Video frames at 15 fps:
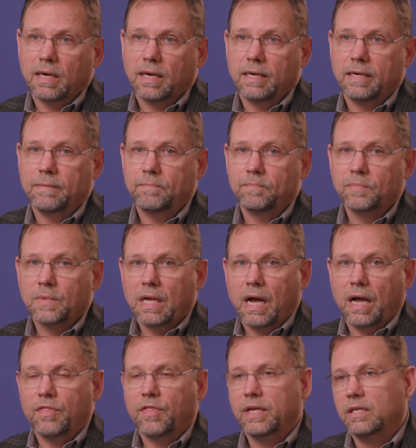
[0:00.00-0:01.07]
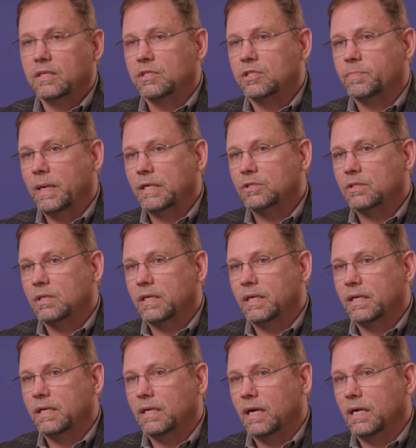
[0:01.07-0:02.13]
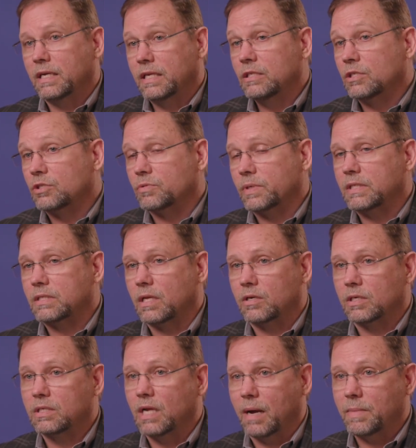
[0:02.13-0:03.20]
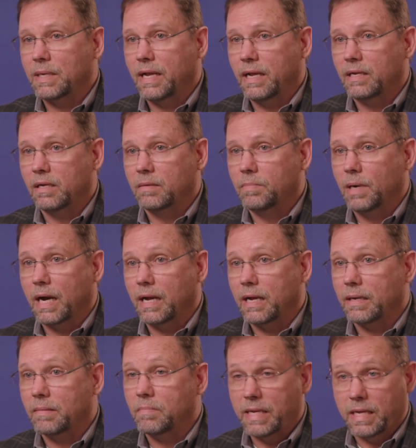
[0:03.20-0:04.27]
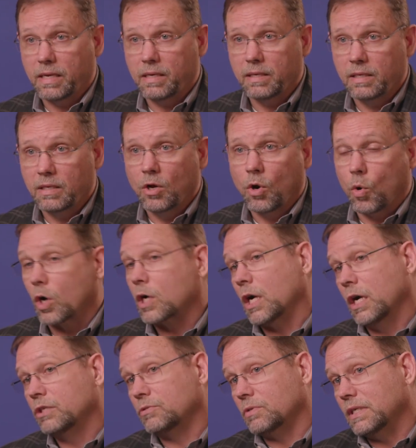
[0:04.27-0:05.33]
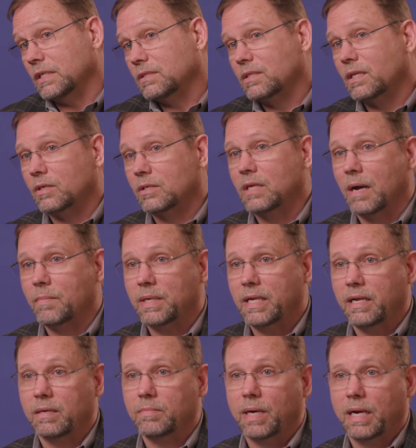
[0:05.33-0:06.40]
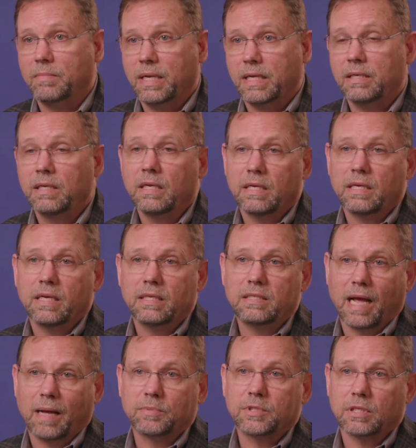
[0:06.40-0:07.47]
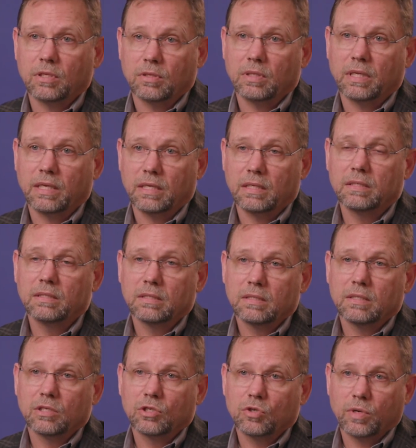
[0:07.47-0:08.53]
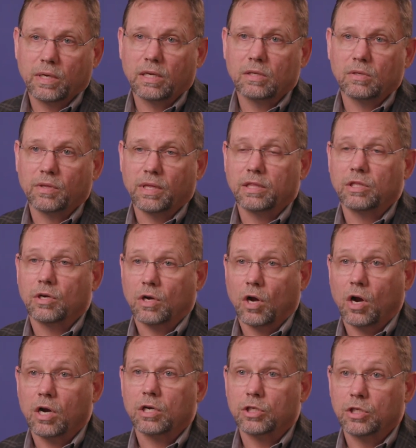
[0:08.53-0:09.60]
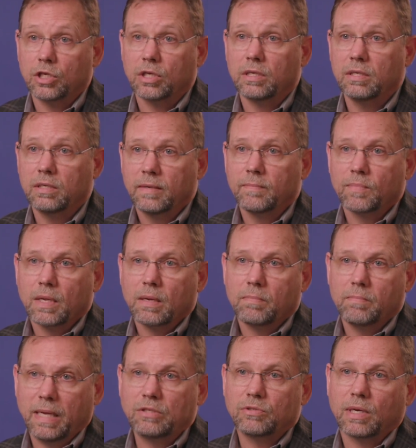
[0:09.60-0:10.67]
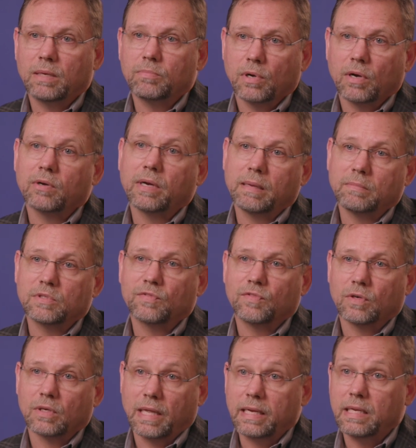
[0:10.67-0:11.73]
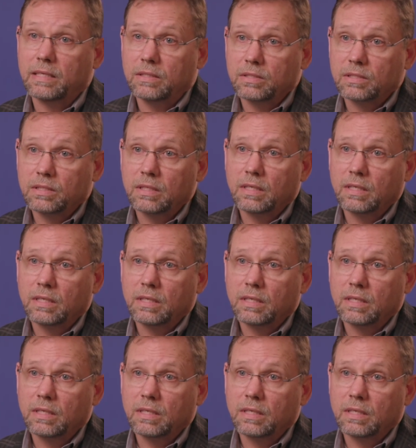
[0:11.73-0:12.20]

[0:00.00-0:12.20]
Um, I think in especially uh, industries that are dominated by men or countries that are dominated by men, it's absolutely critical that there are good mentoring programs for ladies,